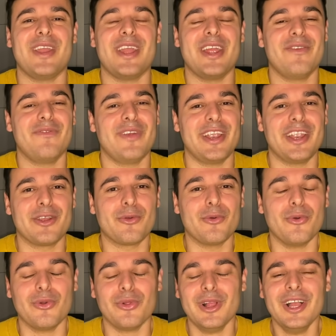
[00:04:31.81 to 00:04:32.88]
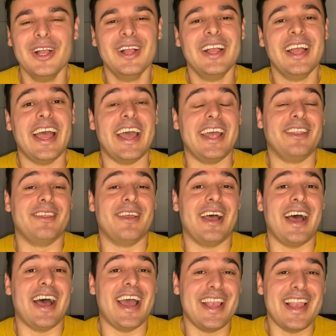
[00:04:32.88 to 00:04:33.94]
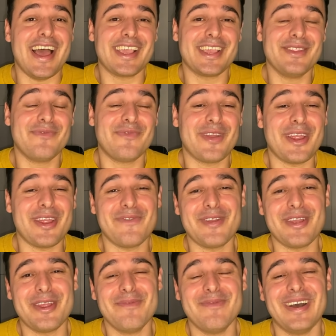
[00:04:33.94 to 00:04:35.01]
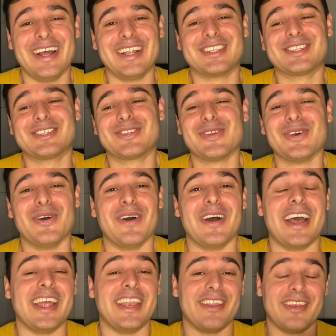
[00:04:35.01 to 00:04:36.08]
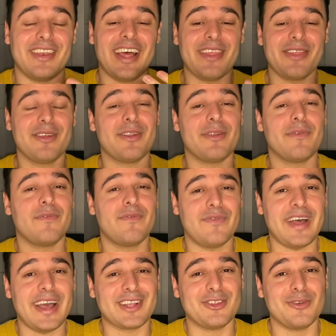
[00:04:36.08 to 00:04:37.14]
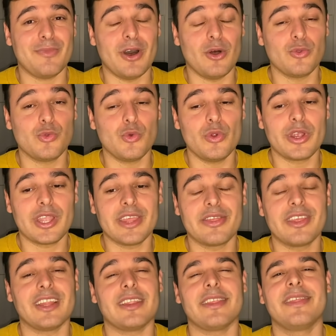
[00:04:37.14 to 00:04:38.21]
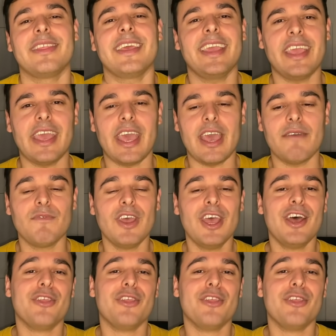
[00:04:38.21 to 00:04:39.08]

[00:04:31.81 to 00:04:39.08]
Very cool, and I like it very much. So, and another fact about Turkey, that they have